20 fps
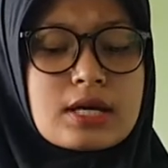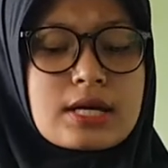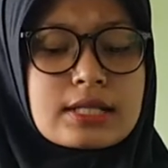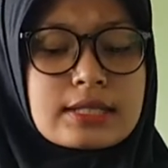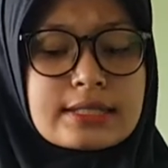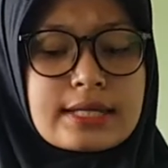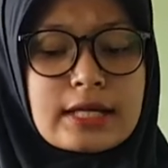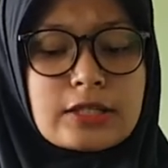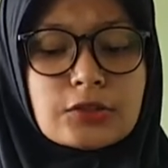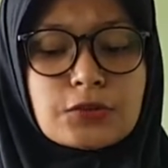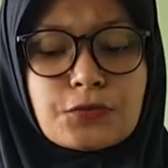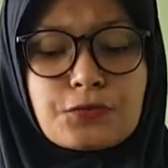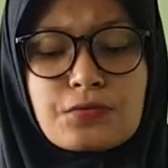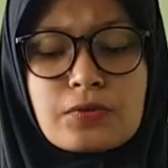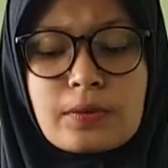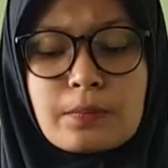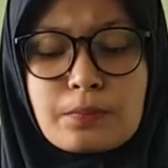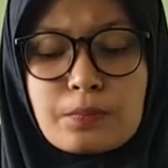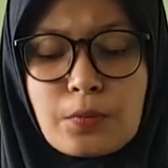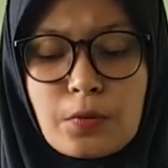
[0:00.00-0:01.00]
tend to
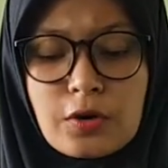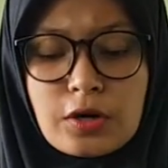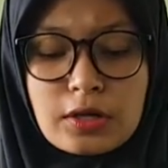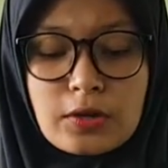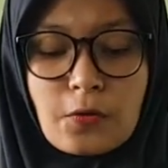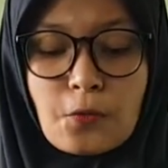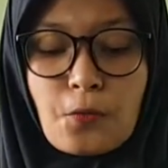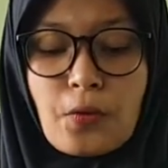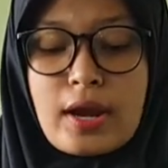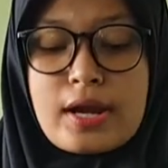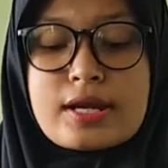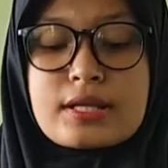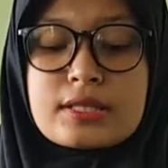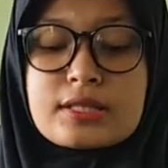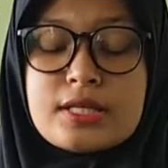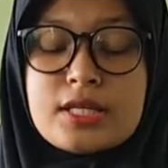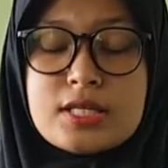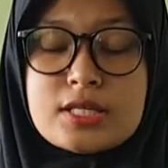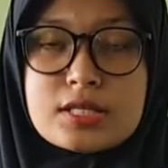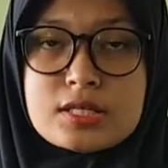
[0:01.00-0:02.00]
feel bored when the
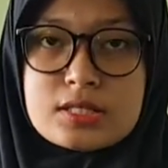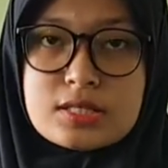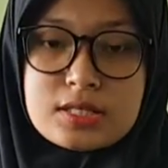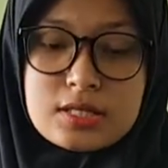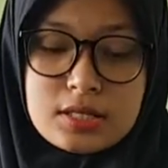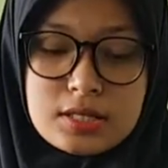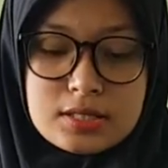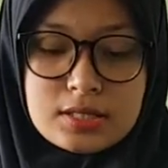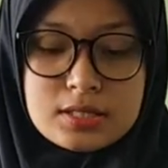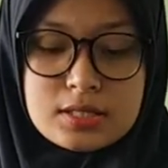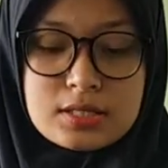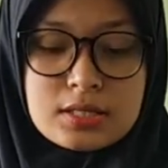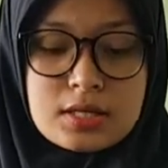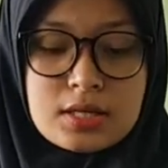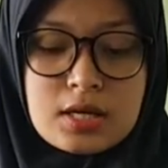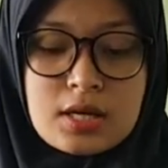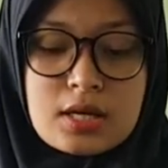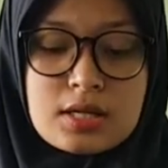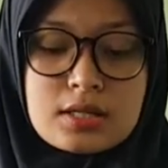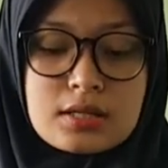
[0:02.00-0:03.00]
teacher teaches
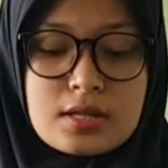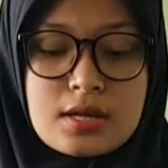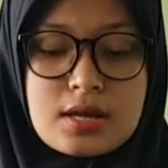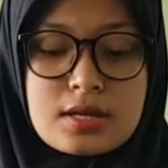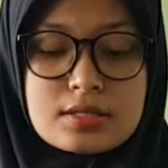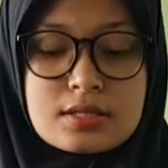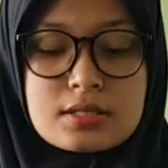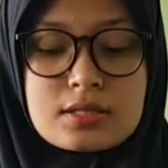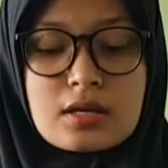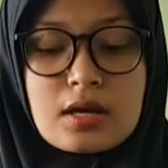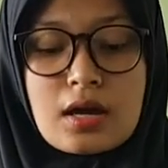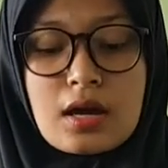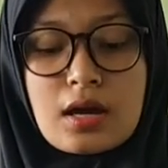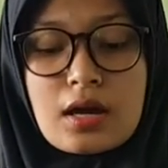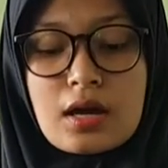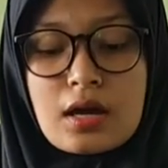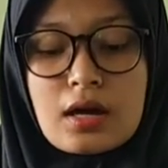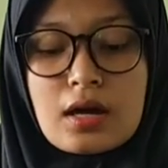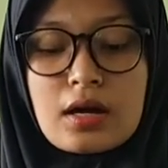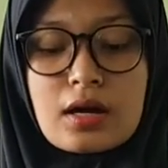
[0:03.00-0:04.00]
things
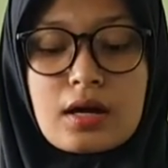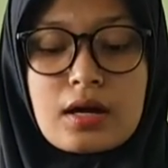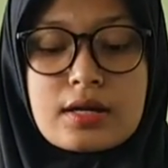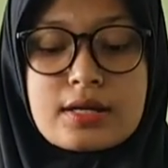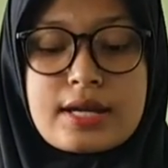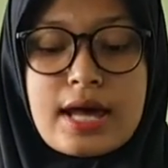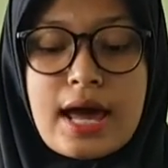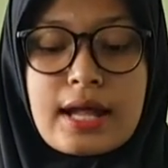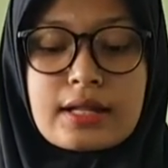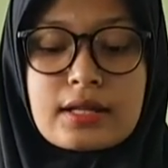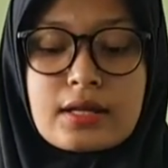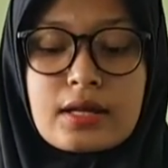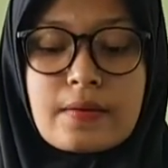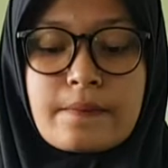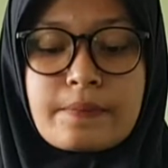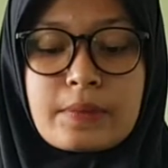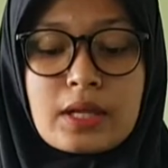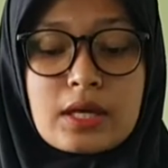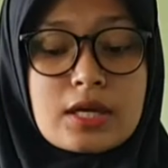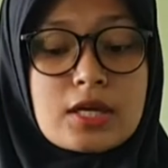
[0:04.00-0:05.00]
that
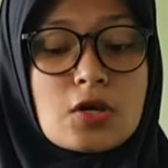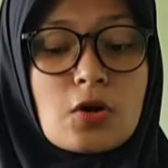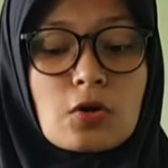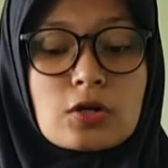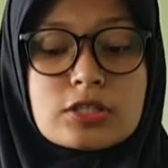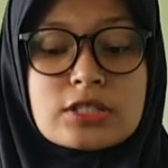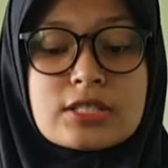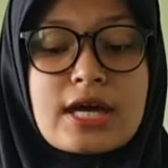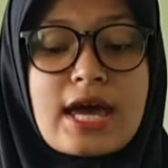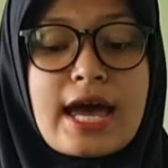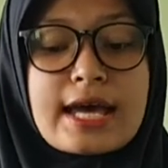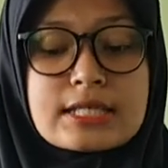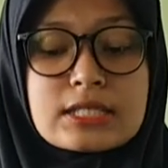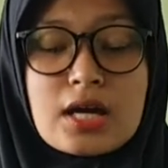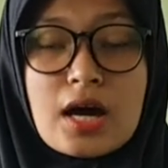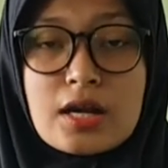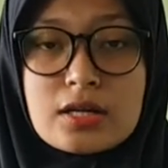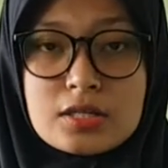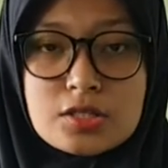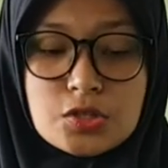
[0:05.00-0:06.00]
he or she has
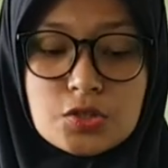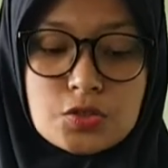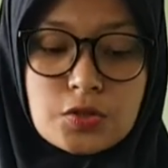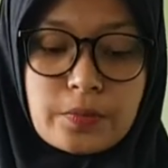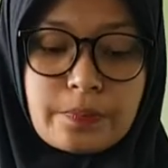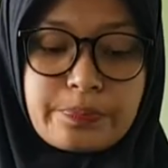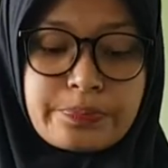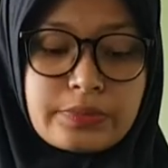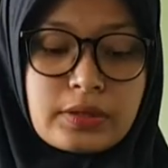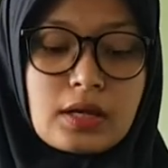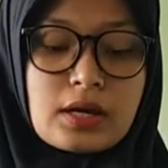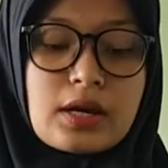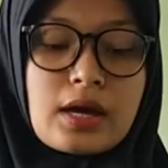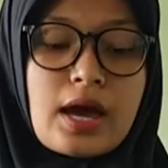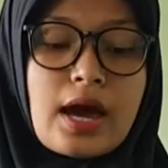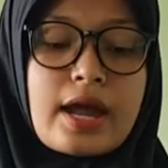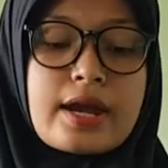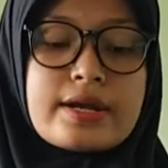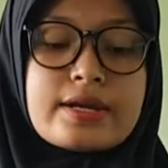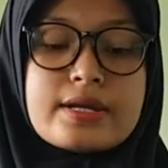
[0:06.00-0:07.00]
understood.
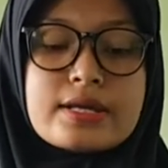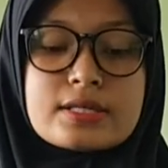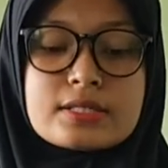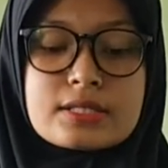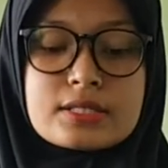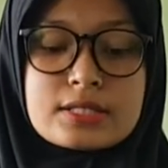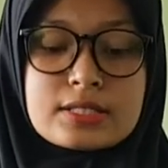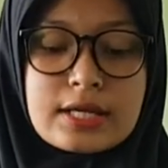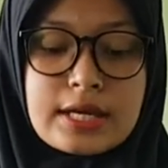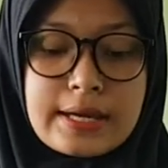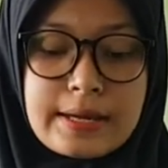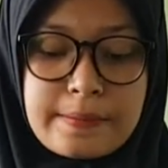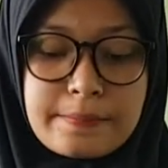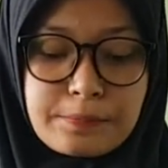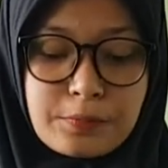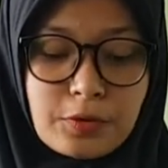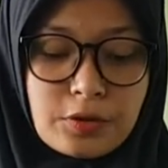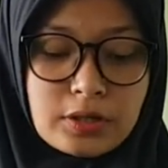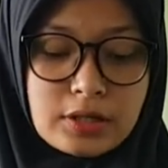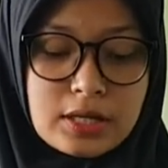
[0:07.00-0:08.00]
And this is the
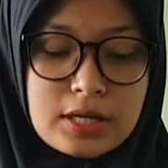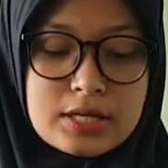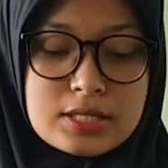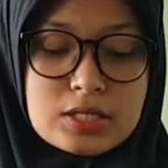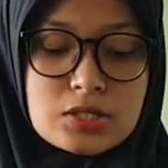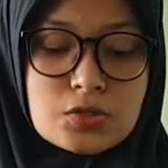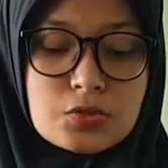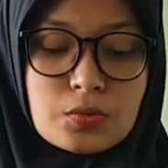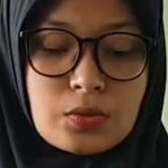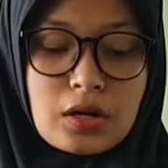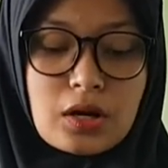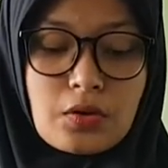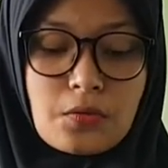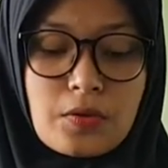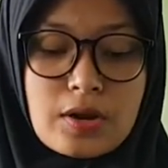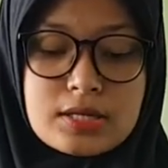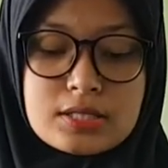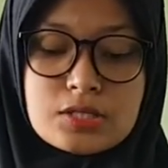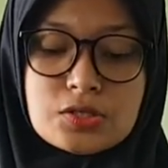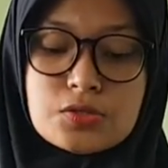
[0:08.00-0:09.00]
importance to
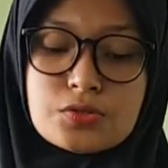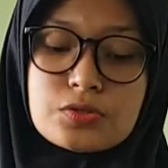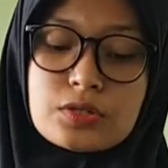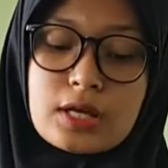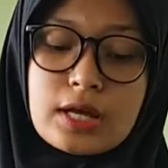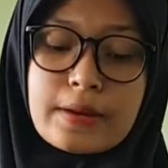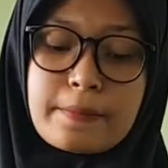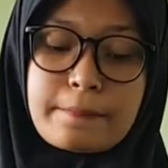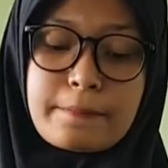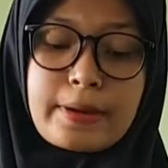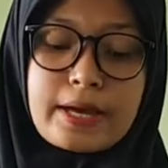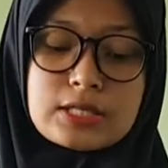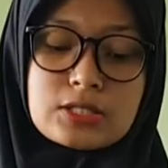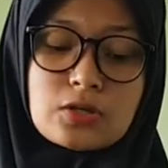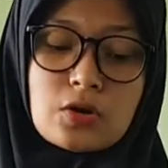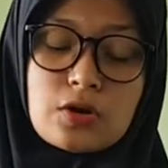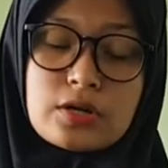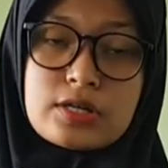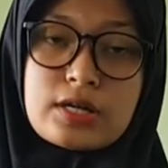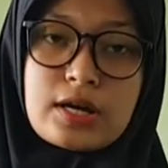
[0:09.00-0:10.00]
arrange students
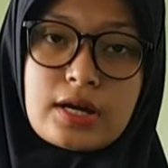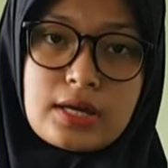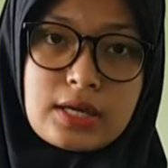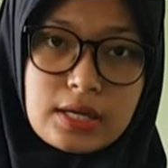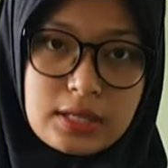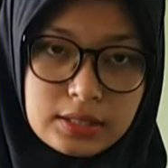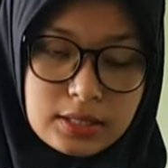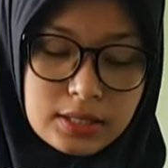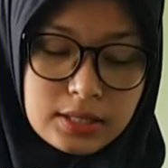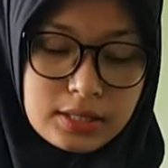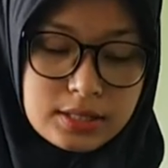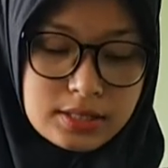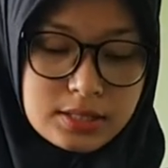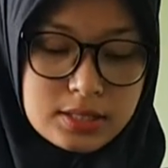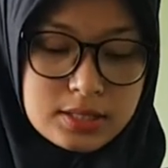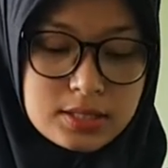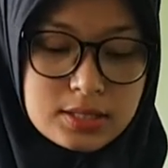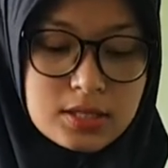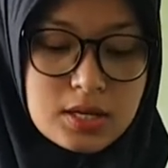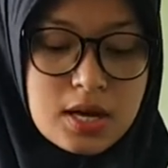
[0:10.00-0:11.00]
based on their
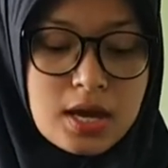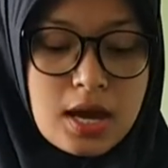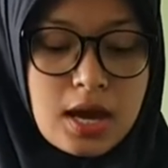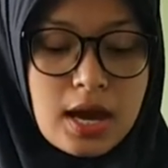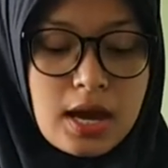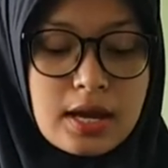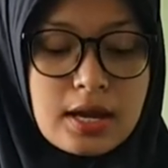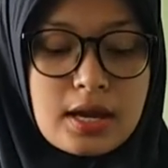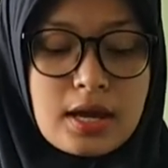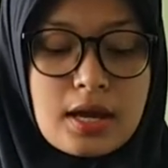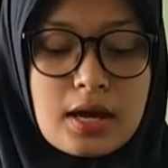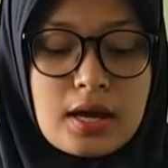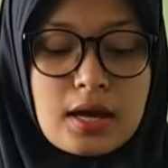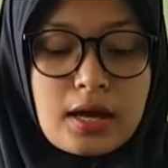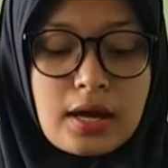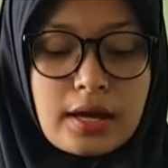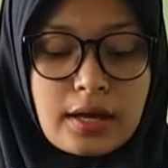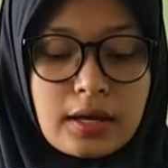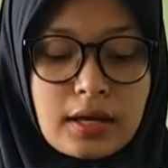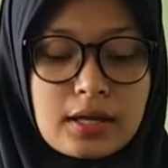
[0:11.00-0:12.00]
intelligence and
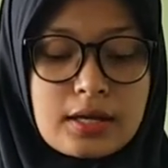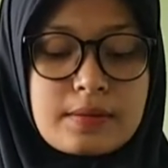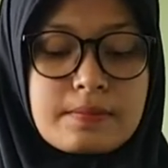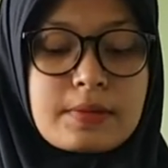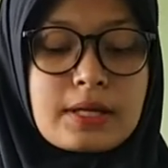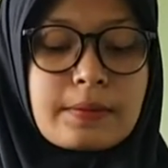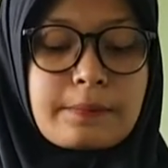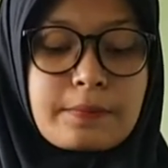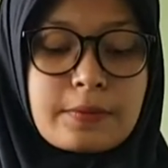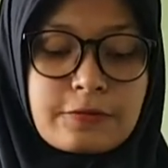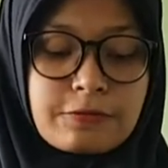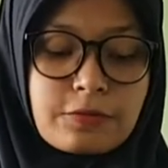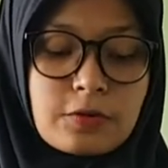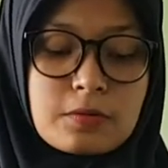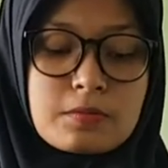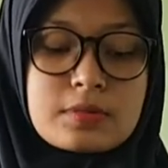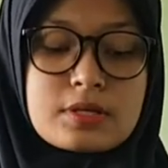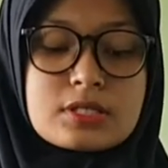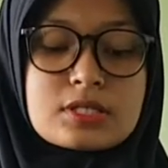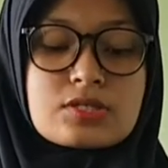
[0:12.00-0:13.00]
academic
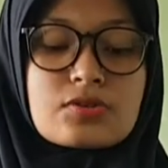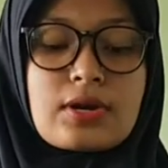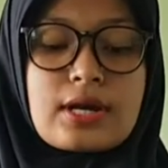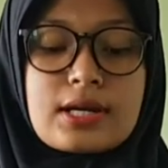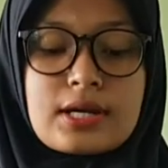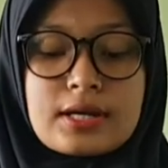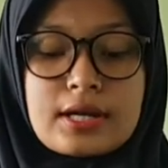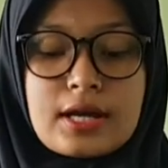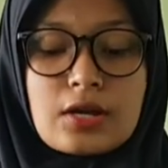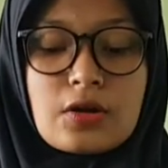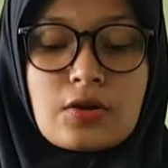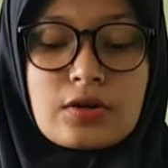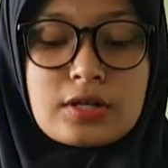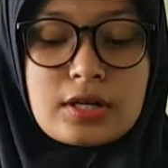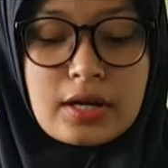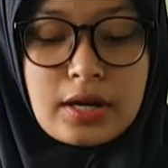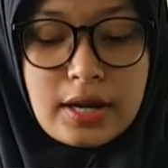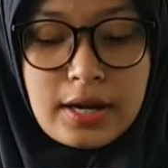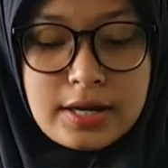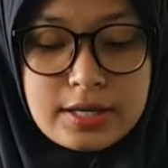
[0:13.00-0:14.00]
performance rather than on
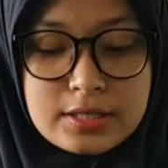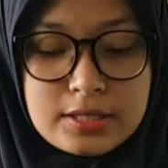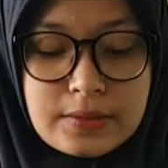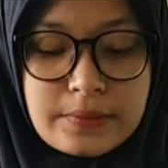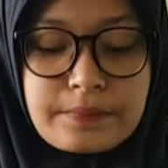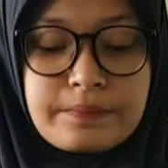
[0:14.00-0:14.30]
their age.